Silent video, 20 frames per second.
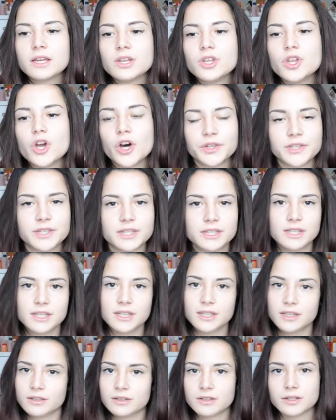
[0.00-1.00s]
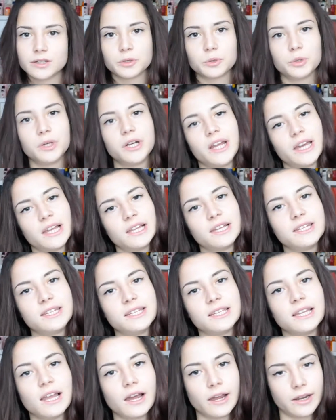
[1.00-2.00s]
not seeing the
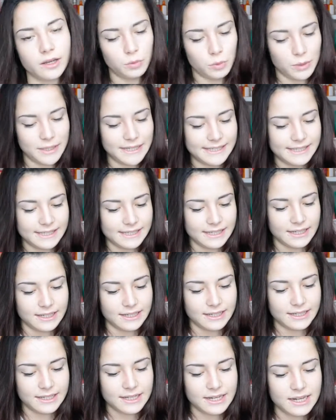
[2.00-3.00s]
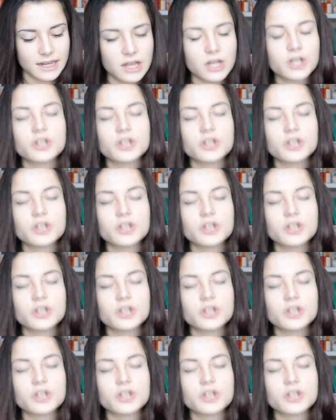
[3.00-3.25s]
reality like we see it.